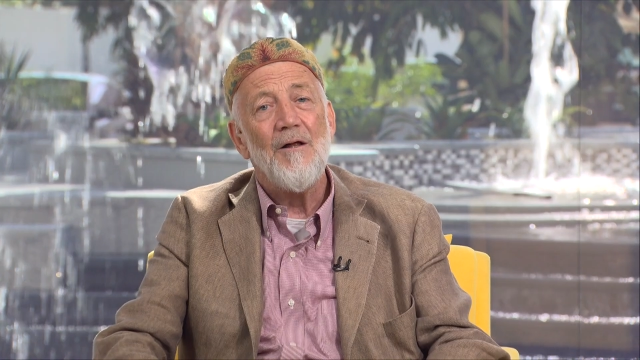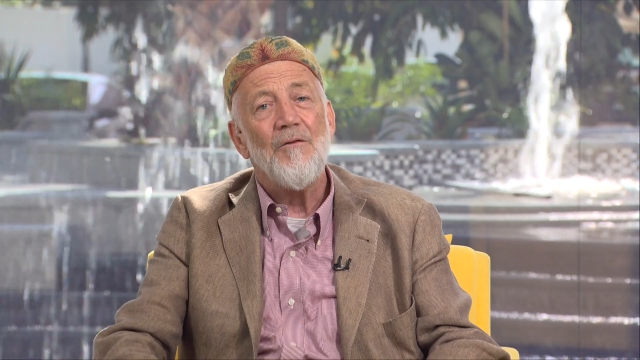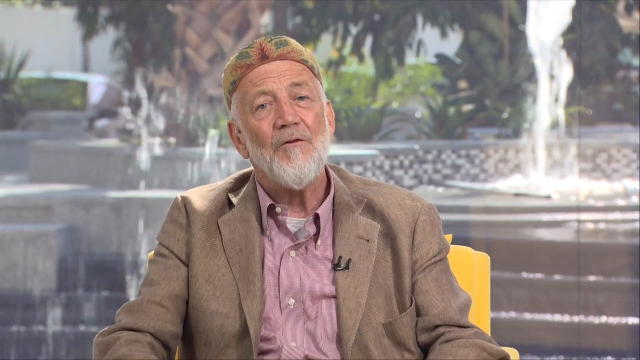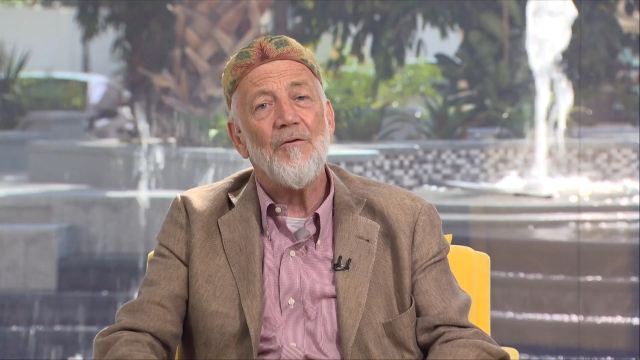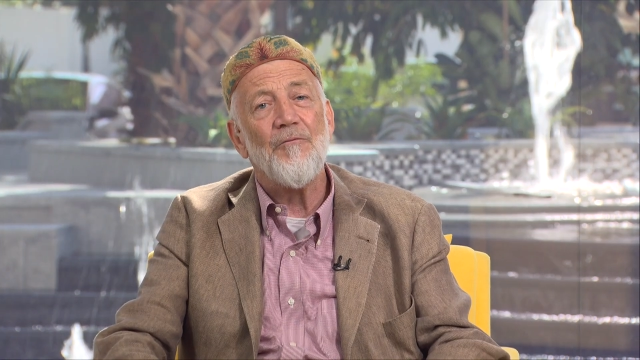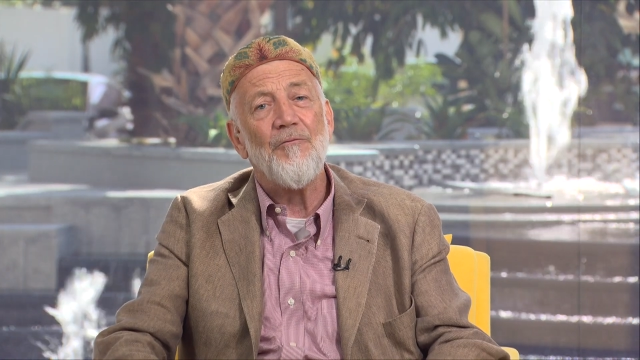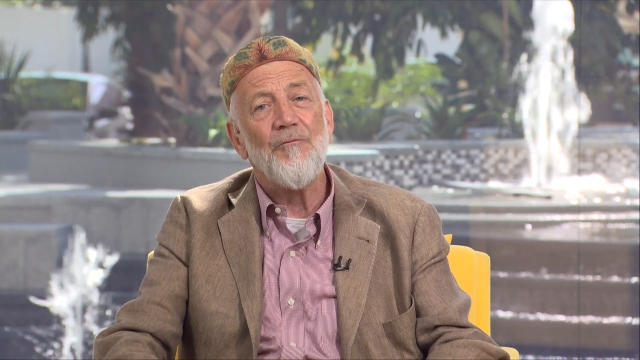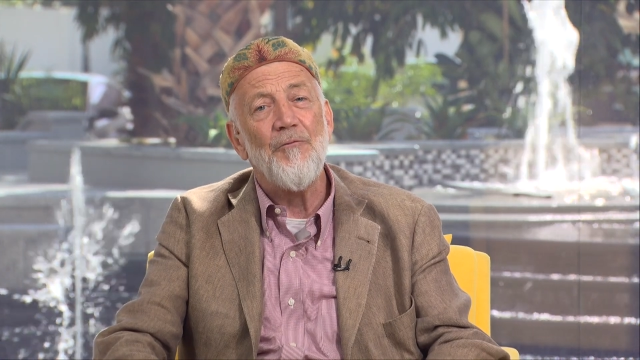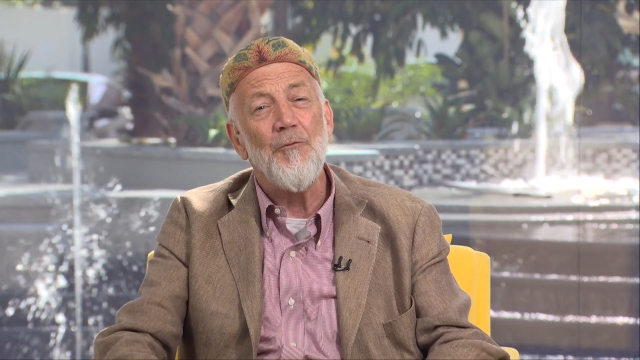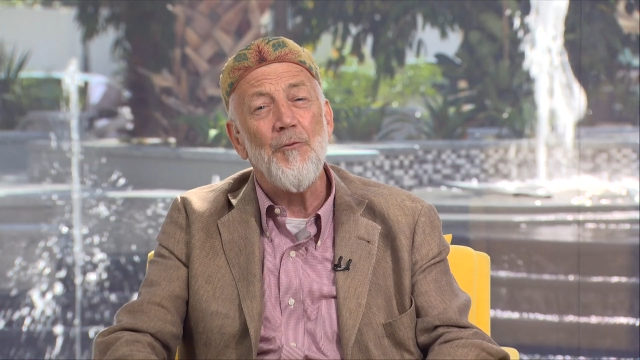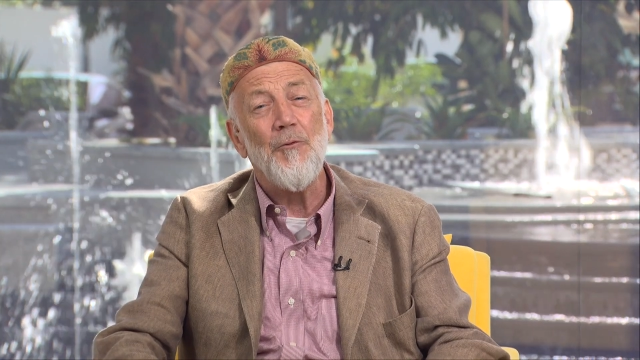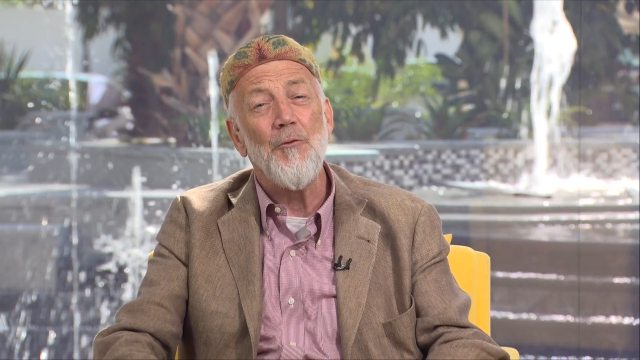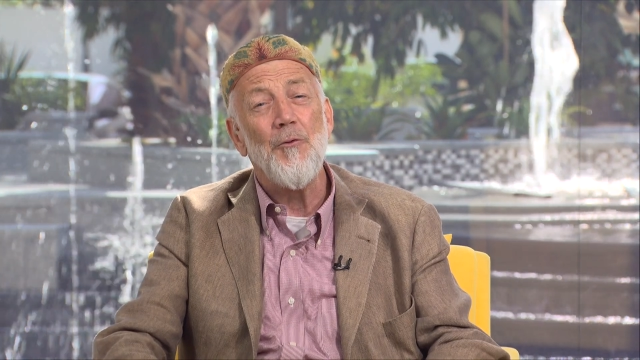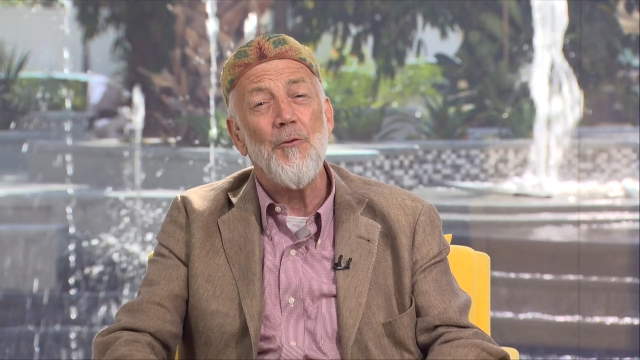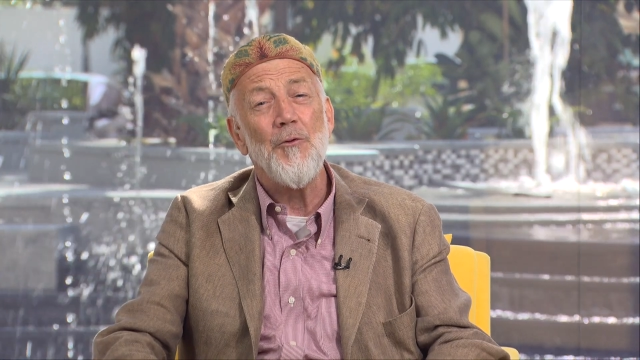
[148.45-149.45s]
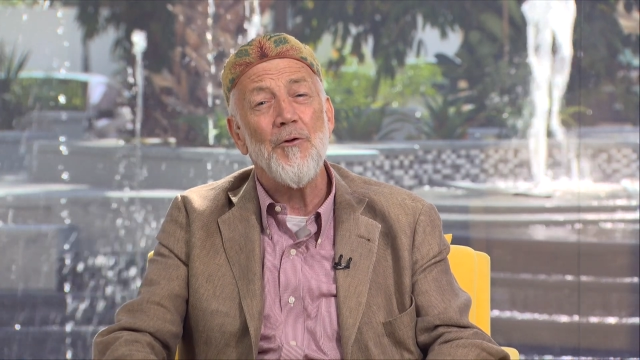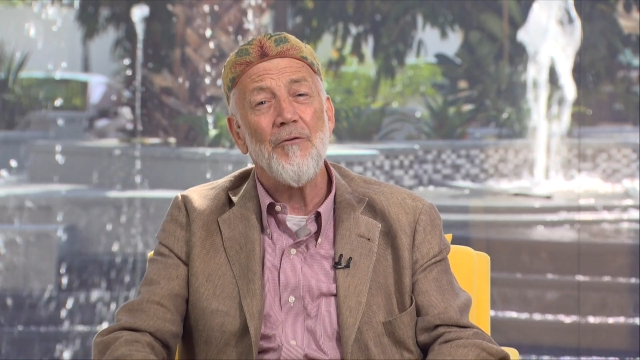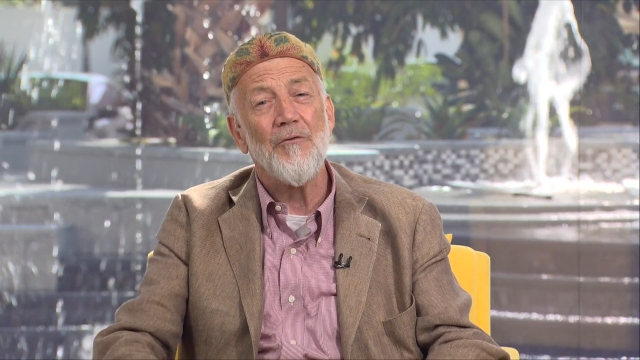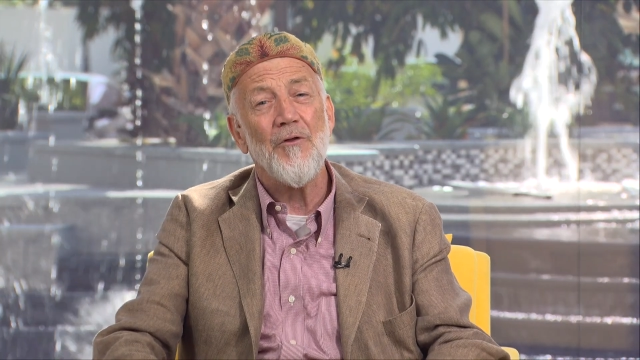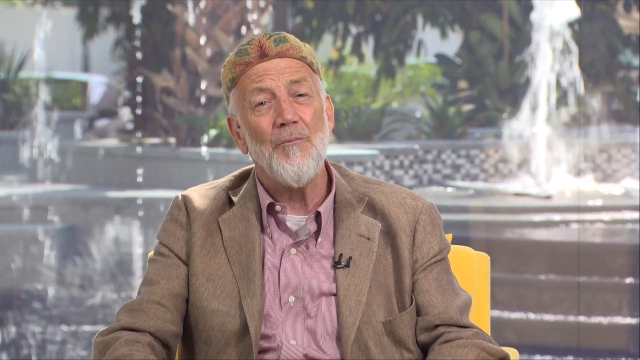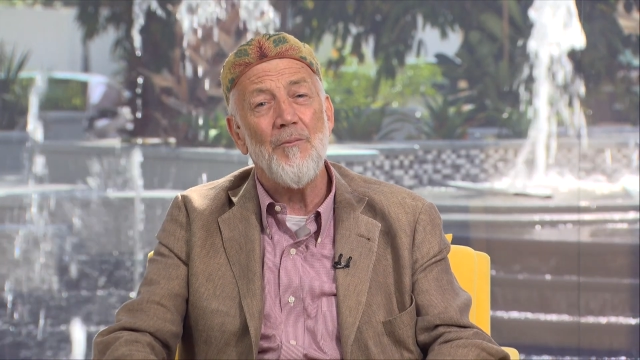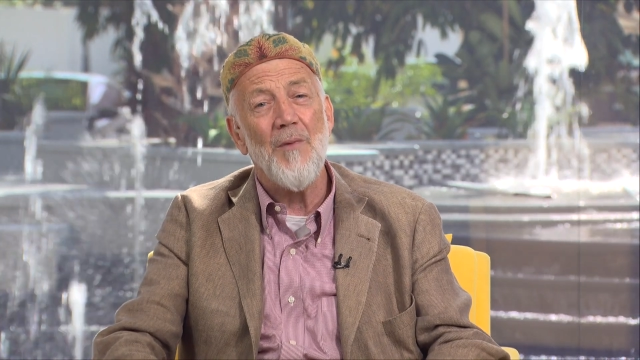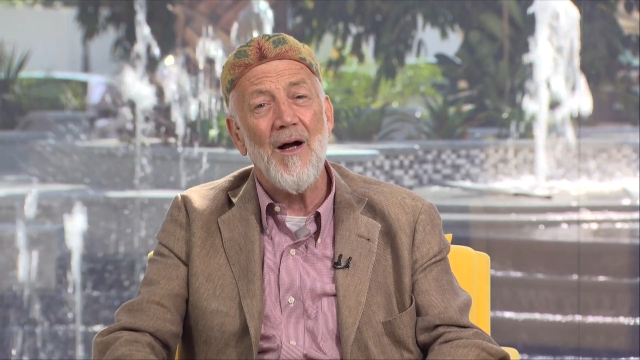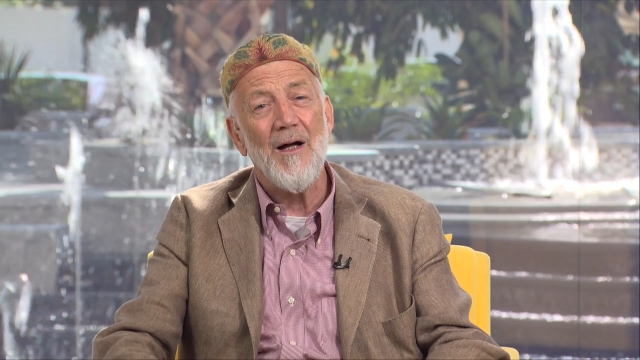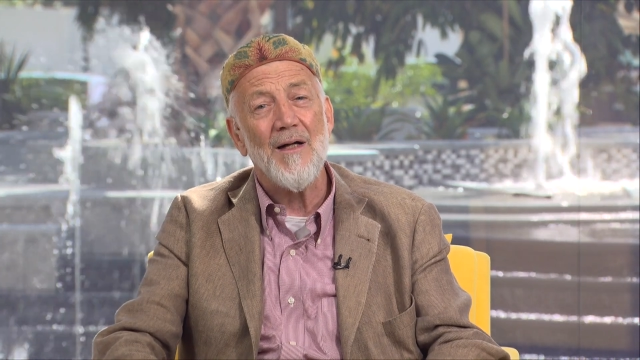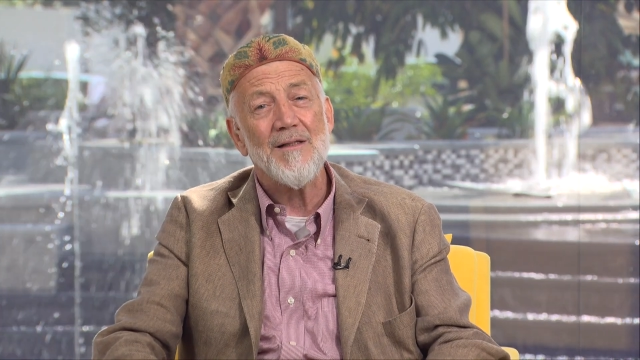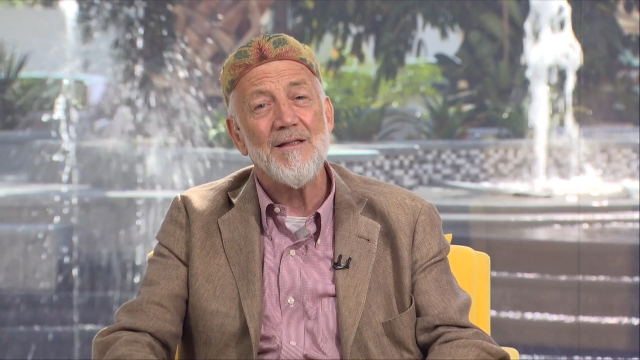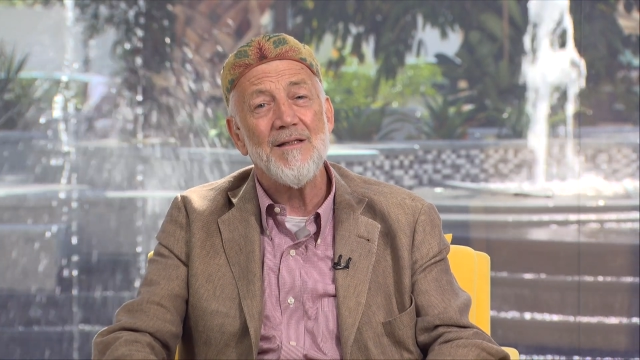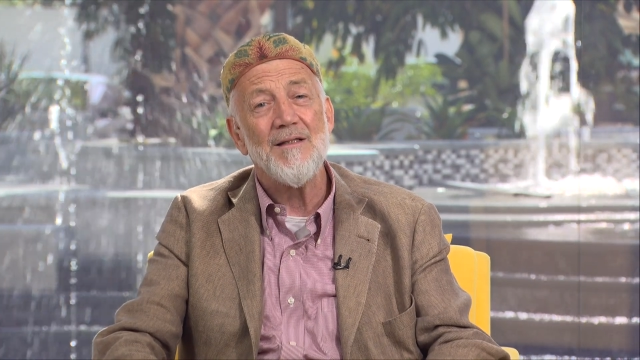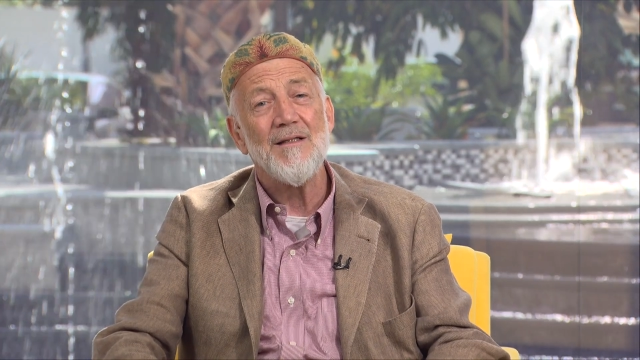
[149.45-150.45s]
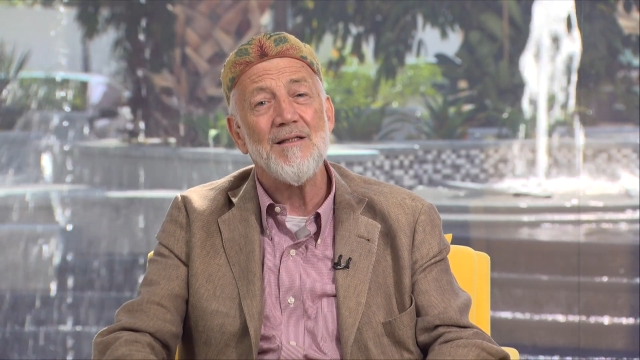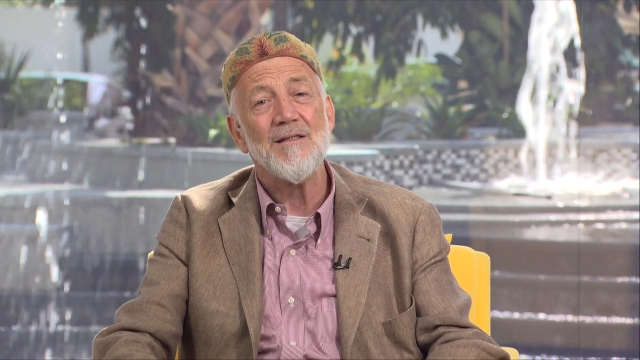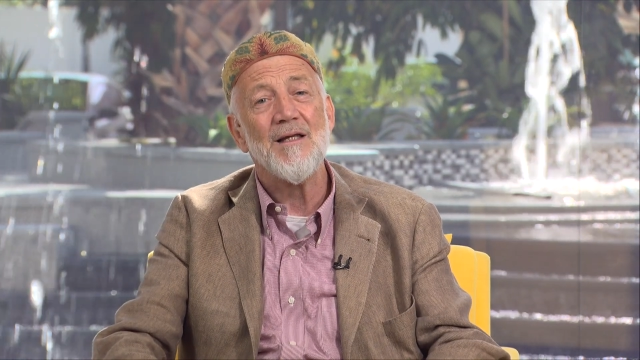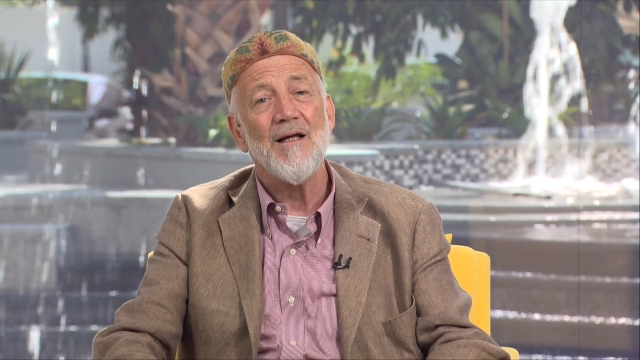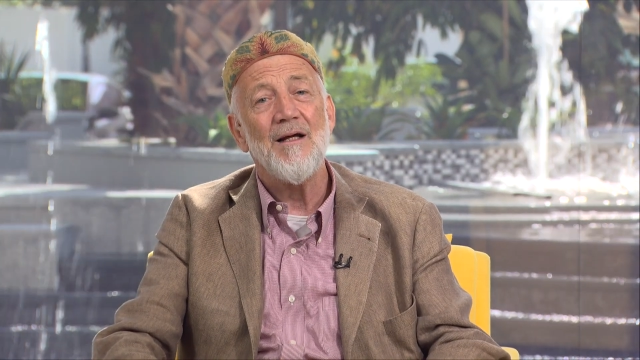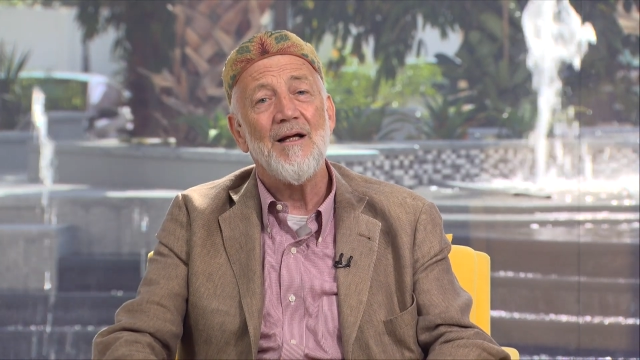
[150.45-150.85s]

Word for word: the food of the martyrs,